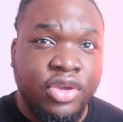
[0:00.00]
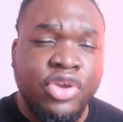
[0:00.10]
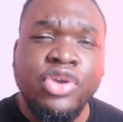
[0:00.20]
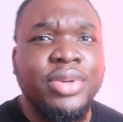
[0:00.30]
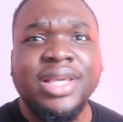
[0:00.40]

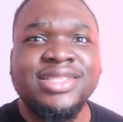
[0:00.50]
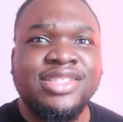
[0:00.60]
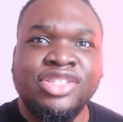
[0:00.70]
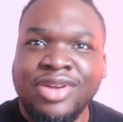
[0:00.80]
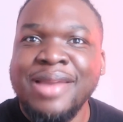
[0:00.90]
Who is
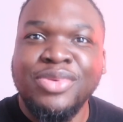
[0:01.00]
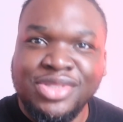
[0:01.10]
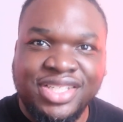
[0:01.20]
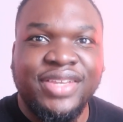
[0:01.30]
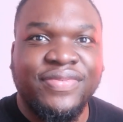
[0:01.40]
the tribal
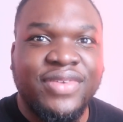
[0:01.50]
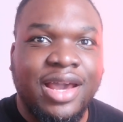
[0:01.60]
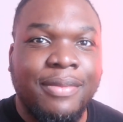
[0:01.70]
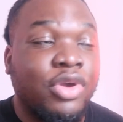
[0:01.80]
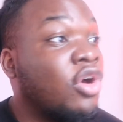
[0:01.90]
chief
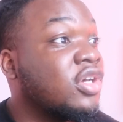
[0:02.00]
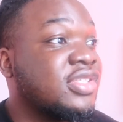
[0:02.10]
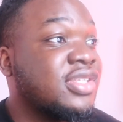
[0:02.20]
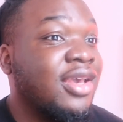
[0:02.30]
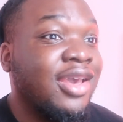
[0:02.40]
now?
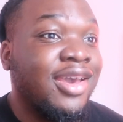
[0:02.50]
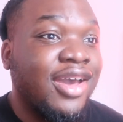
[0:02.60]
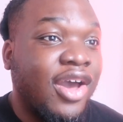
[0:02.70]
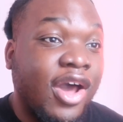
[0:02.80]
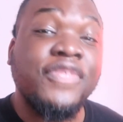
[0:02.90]
Because
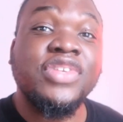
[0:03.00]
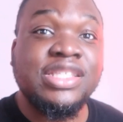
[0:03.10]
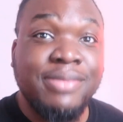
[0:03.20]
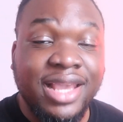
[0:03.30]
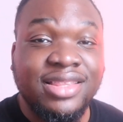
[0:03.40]
after
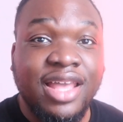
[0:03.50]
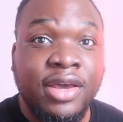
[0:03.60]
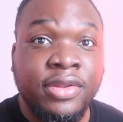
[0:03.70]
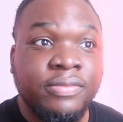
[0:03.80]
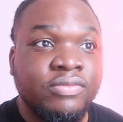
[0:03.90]

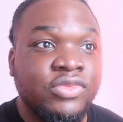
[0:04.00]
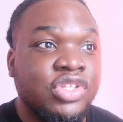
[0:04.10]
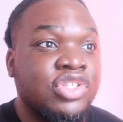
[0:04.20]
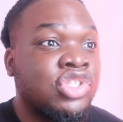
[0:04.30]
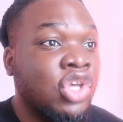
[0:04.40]
SmackDown,
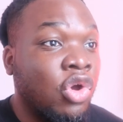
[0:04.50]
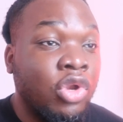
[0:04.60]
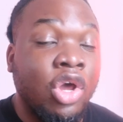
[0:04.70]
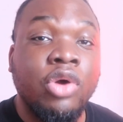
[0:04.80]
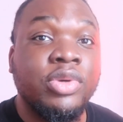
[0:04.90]

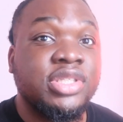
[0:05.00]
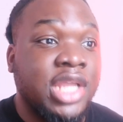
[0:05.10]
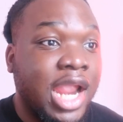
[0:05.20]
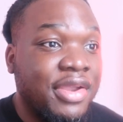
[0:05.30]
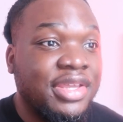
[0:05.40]
Solo was
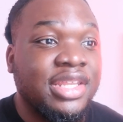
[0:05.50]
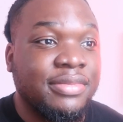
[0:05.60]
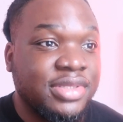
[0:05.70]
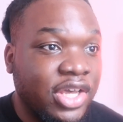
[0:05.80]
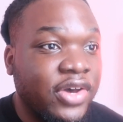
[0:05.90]
carrying
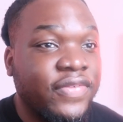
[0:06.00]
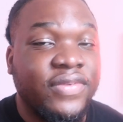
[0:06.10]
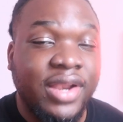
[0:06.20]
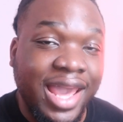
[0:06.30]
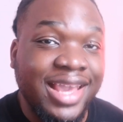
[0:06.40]

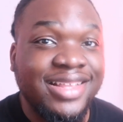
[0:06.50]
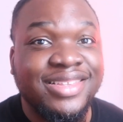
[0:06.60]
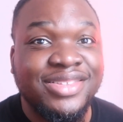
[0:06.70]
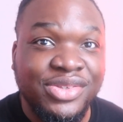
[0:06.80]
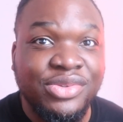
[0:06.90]
himself like
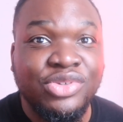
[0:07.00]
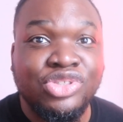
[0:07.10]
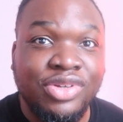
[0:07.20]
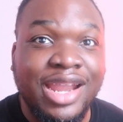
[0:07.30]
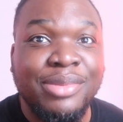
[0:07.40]
the new
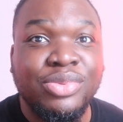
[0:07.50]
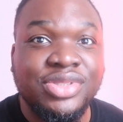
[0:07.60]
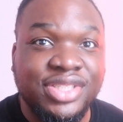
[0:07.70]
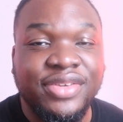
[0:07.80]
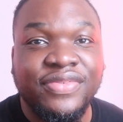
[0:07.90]
tribal
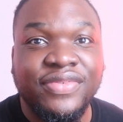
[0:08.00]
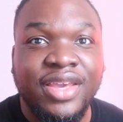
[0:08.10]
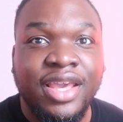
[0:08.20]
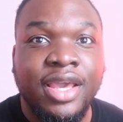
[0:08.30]
chief.